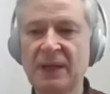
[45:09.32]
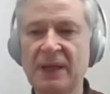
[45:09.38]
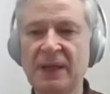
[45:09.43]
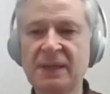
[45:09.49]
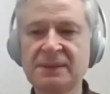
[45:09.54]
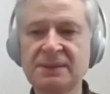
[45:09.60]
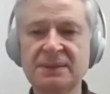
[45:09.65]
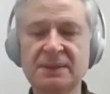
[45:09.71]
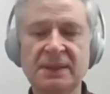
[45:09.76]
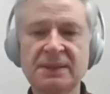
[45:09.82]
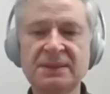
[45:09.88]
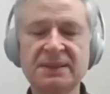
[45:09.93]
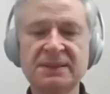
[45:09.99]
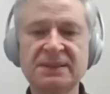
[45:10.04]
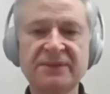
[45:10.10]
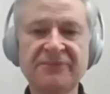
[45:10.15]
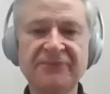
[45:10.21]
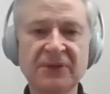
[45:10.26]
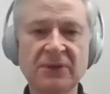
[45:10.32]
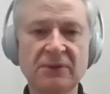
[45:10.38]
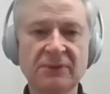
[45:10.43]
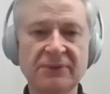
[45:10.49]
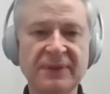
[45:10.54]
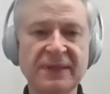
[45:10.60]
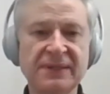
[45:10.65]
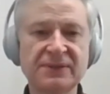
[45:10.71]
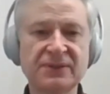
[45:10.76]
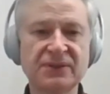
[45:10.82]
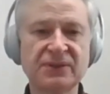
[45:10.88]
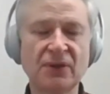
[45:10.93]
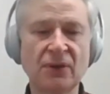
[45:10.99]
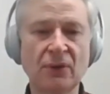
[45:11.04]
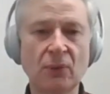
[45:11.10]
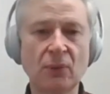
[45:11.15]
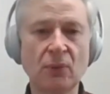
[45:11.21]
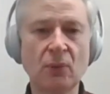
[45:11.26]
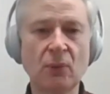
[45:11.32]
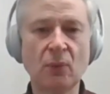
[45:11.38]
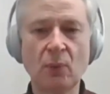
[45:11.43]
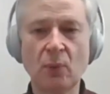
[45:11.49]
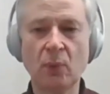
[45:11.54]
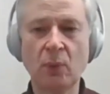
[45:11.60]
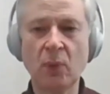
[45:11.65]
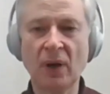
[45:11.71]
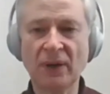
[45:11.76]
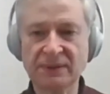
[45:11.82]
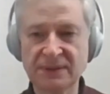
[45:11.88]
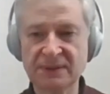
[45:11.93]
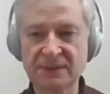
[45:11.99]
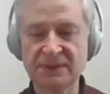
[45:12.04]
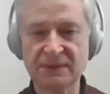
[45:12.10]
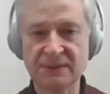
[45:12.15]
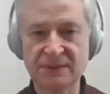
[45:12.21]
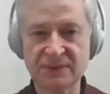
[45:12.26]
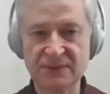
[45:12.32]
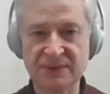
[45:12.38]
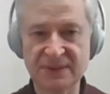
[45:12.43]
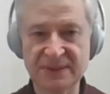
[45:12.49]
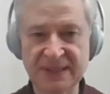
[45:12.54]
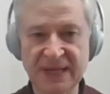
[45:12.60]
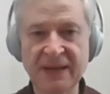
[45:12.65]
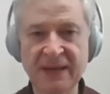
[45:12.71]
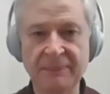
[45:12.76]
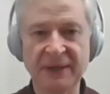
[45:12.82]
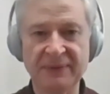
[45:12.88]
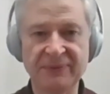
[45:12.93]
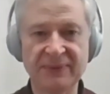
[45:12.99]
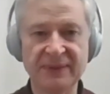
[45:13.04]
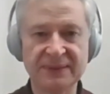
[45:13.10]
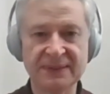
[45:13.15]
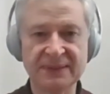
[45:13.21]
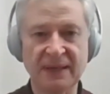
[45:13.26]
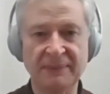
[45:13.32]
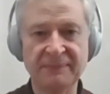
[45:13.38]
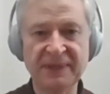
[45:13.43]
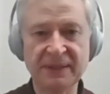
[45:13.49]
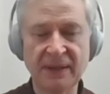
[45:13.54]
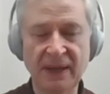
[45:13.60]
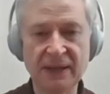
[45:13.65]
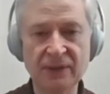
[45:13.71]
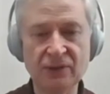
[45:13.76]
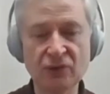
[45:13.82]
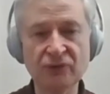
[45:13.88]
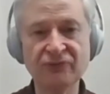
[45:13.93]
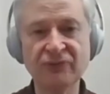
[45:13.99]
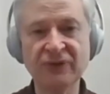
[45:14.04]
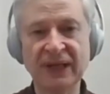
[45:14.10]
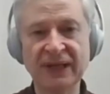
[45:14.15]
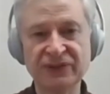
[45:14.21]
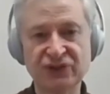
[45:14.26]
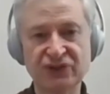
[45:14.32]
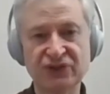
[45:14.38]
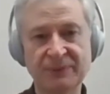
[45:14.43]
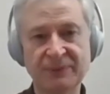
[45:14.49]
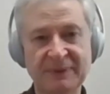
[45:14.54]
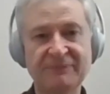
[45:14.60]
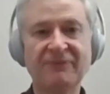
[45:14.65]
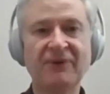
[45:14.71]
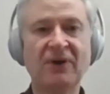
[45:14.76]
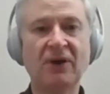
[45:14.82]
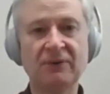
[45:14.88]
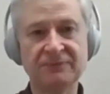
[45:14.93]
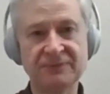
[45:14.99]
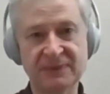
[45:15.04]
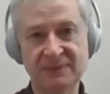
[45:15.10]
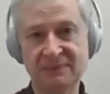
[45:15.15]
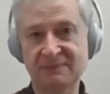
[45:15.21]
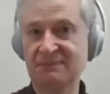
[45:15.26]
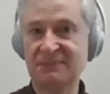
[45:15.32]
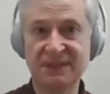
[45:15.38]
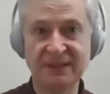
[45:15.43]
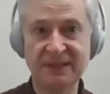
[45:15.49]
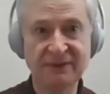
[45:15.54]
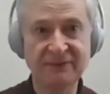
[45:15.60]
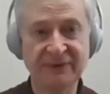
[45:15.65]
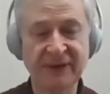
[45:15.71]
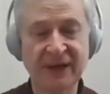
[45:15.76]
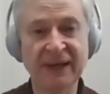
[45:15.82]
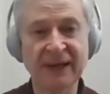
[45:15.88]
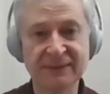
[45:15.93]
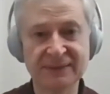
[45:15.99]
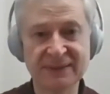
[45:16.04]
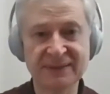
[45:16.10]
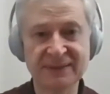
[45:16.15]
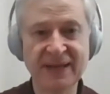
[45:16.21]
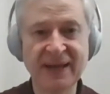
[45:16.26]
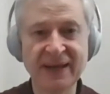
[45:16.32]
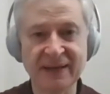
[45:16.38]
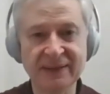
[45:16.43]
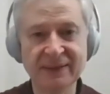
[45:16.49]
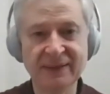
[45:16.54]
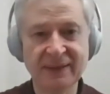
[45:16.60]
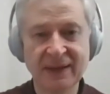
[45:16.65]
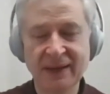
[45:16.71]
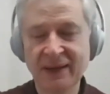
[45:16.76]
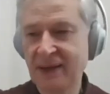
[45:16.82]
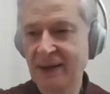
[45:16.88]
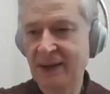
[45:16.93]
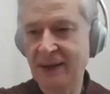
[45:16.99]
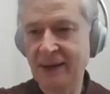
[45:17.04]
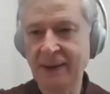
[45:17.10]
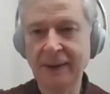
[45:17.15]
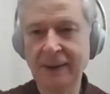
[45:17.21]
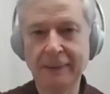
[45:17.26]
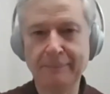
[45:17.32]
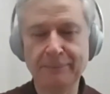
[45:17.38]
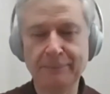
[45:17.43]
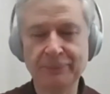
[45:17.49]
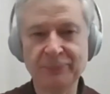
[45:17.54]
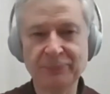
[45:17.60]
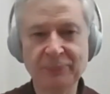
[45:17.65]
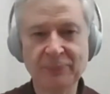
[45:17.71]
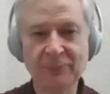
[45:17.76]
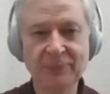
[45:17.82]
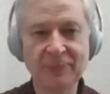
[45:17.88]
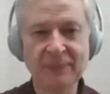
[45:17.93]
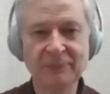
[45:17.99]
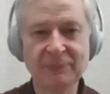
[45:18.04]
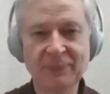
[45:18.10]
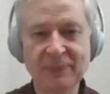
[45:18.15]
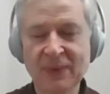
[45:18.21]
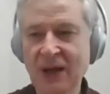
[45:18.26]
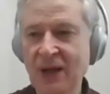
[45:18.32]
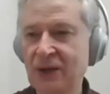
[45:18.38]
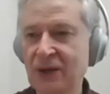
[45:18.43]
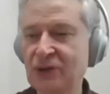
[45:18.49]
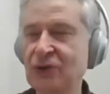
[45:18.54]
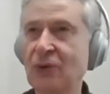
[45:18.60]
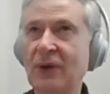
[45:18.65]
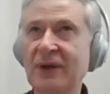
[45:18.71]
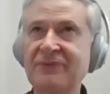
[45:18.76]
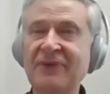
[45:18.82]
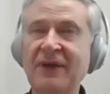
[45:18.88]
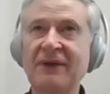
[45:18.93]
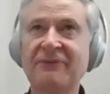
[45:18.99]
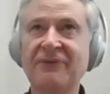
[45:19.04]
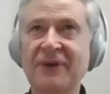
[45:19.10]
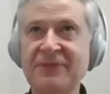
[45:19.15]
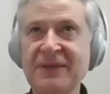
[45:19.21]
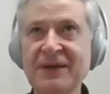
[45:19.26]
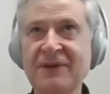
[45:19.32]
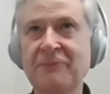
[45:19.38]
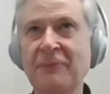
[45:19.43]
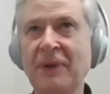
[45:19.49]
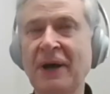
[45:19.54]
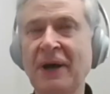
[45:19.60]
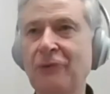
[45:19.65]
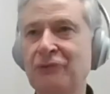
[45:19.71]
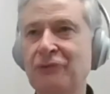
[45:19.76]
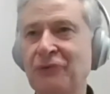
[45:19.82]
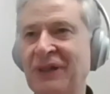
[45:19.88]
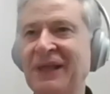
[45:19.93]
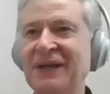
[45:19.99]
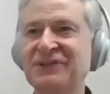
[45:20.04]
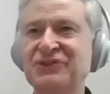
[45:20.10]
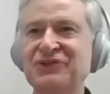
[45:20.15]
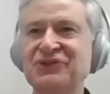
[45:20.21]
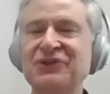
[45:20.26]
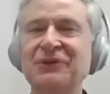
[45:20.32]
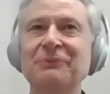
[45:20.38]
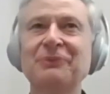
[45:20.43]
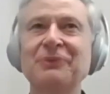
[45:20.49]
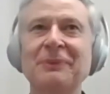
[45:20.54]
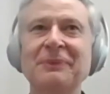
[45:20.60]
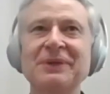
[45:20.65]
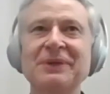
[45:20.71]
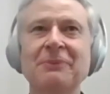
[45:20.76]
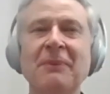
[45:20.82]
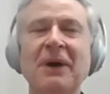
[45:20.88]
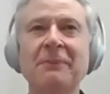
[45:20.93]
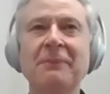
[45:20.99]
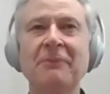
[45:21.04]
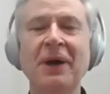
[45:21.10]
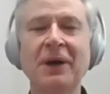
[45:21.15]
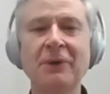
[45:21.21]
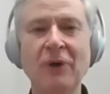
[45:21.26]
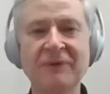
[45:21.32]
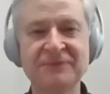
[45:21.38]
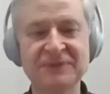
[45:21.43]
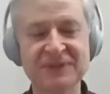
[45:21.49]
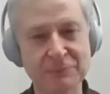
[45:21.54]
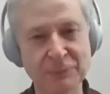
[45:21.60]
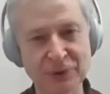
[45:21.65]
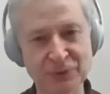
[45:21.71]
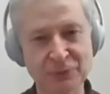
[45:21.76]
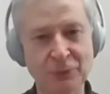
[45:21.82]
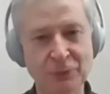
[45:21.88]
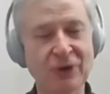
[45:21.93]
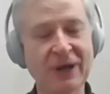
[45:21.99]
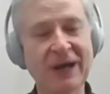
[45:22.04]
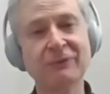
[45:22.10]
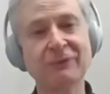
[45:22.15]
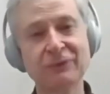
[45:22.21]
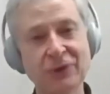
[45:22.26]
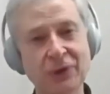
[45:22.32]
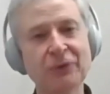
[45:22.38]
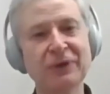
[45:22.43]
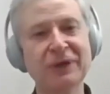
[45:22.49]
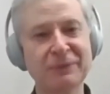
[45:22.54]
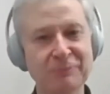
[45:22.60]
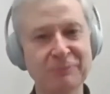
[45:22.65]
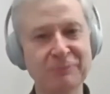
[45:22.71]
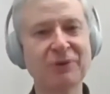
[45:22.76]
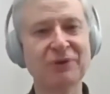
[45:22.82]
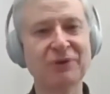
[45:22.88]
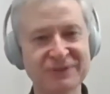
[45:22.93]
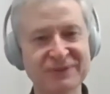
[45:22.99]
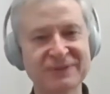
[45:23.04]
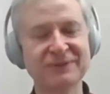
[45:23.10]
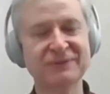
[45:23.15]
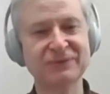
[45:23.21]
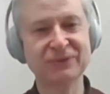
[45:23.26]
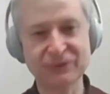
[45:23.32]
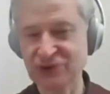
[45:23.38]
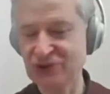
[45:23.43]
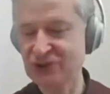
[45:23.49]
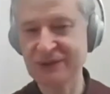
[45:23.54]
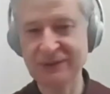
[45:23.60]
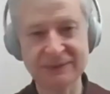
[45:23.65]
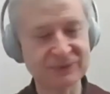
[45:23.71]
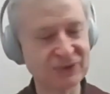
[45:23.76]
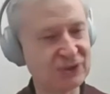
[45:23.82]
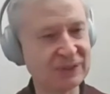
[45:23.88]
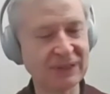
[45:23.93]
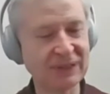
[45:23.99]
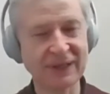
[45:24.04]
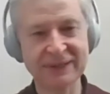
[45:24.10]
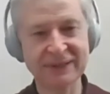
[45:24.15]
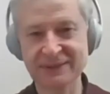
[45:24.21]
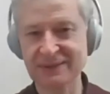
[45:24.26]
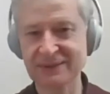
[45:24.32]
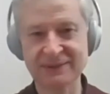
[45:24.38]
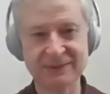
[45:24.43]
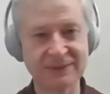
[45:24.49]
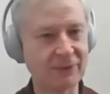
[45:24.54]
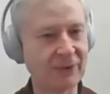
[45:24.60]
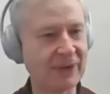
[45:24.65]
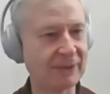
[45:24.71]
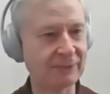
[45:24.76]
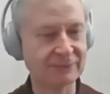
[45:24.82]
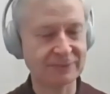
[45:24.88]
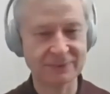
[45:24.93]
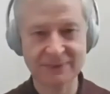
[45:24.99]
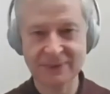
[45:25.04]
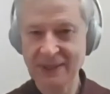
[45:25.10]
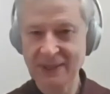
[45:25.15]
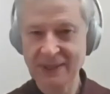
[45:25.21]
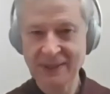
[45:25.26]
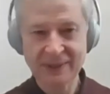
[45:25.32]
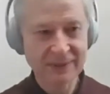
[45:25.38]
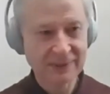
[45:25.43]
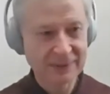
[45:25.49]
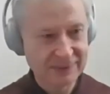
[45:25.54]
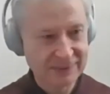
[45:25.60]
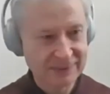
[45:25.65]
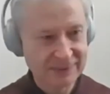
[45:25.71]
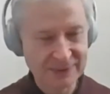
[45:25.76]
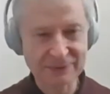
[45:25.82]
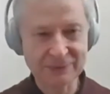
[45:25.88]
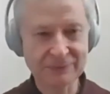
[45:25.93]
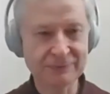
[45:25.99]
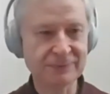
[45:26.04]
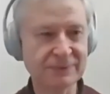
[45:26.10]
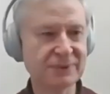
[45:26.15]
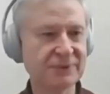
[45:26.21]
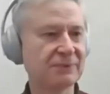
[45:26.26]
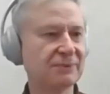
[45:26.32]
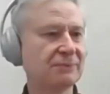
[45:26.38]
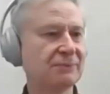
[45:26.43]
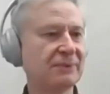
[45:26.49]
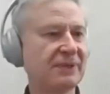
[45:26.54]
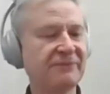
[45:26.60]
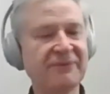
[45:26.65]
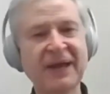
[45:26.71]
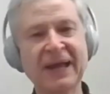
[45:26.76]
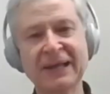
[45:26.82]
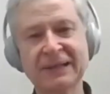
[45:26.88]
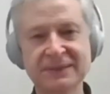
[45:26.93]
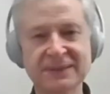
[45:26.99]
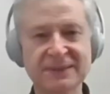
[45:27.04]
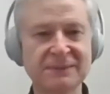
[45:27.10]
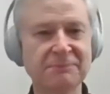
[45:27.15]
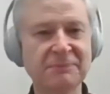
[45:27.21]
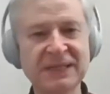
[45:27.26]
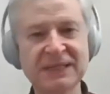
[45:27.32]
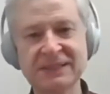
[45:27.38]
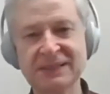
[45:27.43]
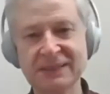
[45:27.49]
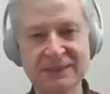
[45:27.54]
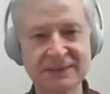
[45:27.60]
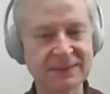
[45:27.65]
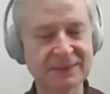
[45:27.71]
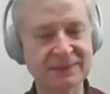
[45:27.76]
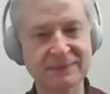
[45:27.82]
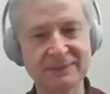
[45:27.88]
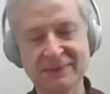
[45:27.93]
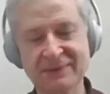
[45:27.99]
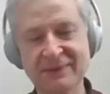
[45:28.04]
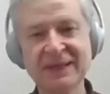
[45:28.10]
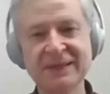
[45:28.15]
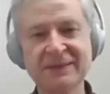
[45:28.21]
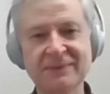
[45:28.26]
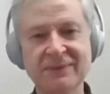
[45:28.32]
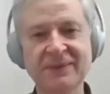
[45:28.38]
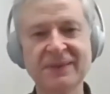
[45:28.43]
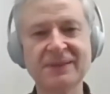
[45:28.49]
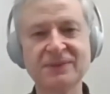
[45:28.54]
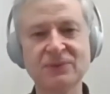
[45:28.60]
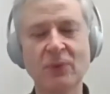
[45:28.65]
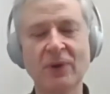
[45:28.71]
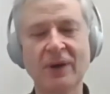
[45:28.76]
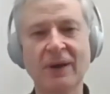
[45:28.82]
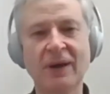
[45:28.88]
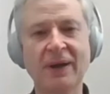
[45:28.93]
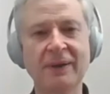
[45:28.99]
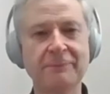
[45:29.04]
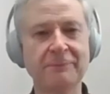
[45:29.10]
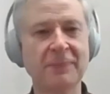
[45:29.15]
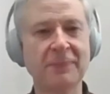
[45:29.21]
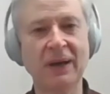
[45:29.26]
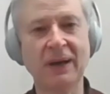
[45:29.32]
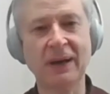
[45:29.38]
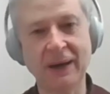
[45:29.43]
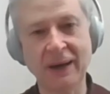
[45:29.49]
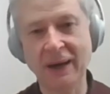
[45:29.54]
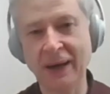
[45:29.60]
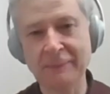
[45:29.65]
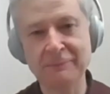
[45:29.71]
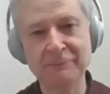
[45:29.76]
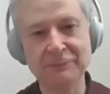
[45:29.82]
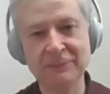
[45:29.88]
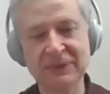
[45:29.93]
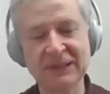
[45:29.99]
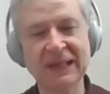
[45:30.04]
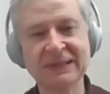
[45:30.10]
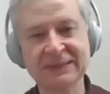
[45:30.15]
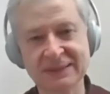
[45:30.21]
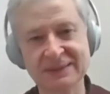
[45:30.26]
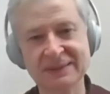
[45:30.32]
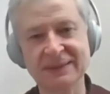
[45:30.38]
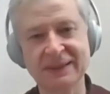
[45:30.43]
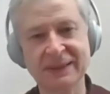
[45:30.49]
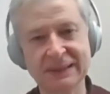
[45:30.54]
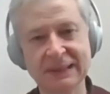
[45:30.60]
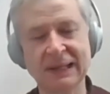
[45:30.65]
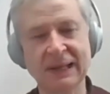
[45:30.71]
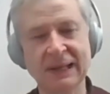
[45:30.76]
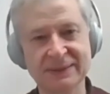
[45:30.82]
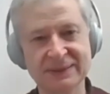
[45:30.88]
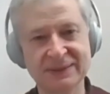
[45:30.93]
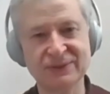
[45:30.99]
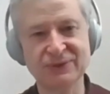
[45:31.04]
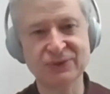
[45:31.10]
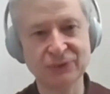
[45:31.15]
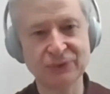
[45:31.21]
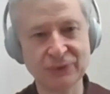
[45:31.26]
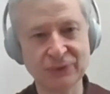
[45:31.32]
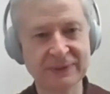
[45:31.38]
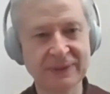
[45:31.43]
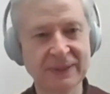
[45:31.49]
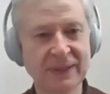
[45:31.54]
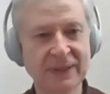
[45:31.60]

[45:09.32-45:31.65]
it's it's a difficult thing to know what to say about this. I mean, a good relationship involves give and take. Um, you know, I if I think of my own relationship, you know, my, my wife is a much more outgoing person. You know, she she likes to go out to to events and meetings and thing, things where I I'm less inclined to do it.